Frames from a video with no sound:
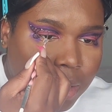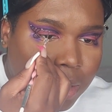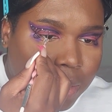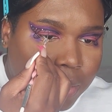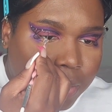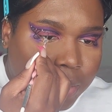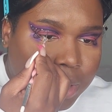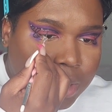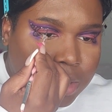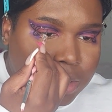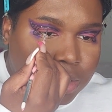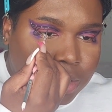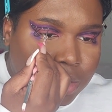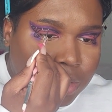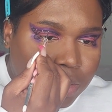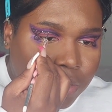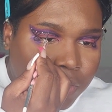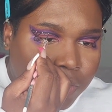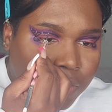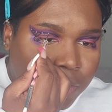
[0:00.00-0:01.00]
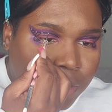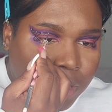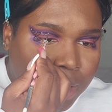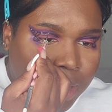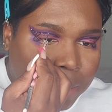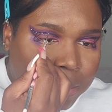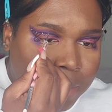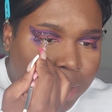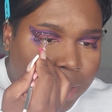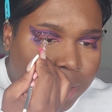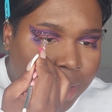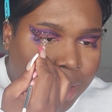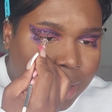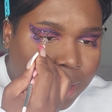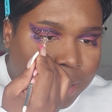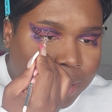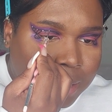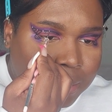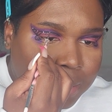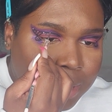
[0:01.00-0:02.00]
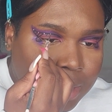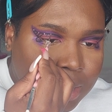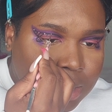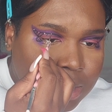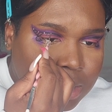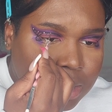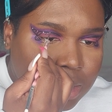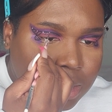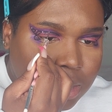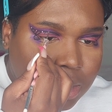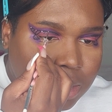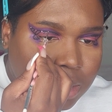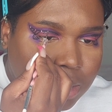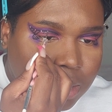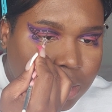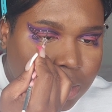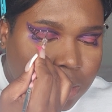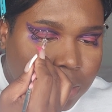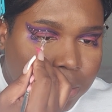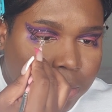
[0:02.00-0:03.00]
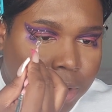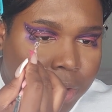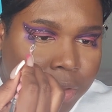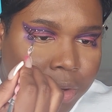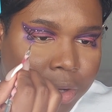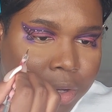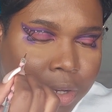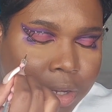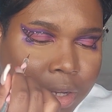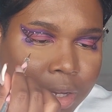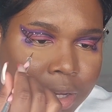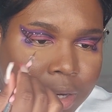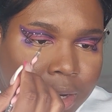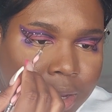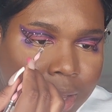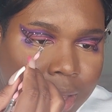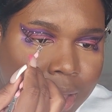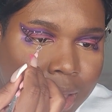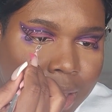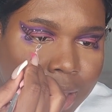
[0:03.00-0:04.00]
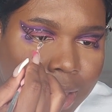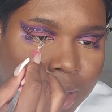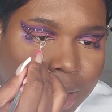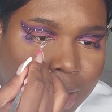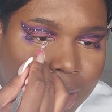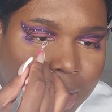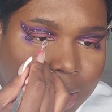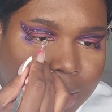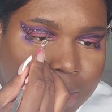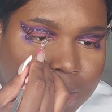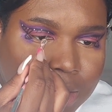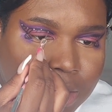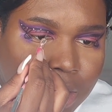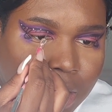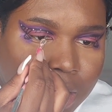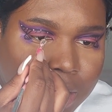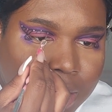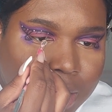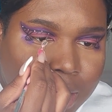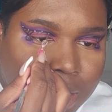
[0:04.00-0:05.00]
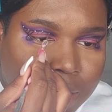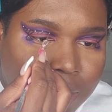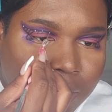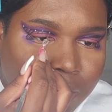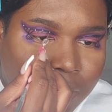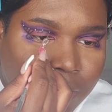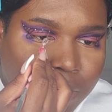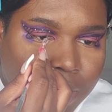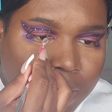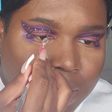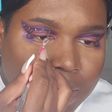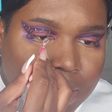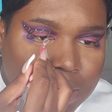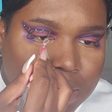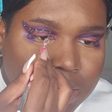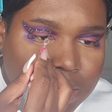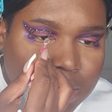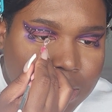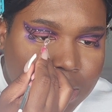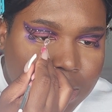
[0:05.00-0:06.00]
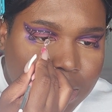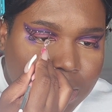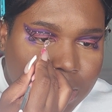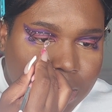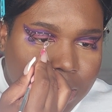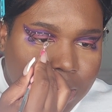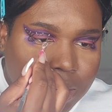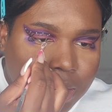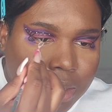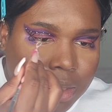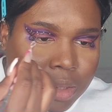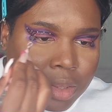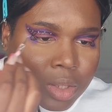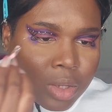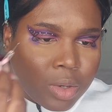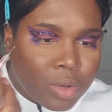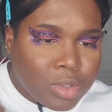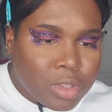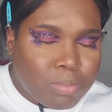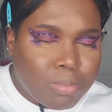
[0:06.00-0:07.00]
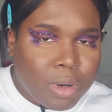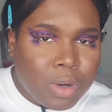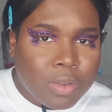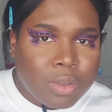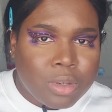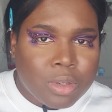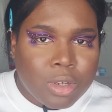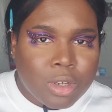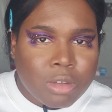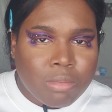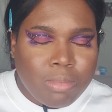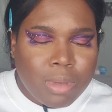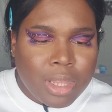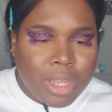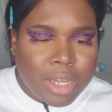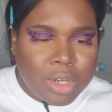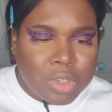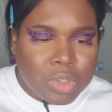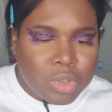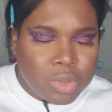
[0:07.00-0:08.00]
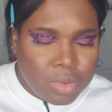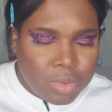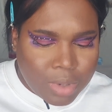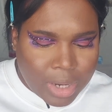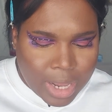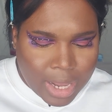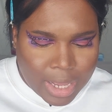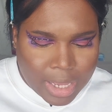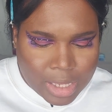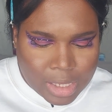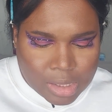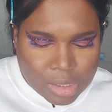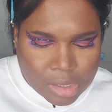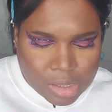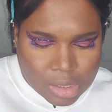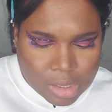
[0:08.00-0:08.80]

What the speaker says: was to Full Metal Alchemist Brotherhood and Darling in the Franxx. Those both took me like 2 days.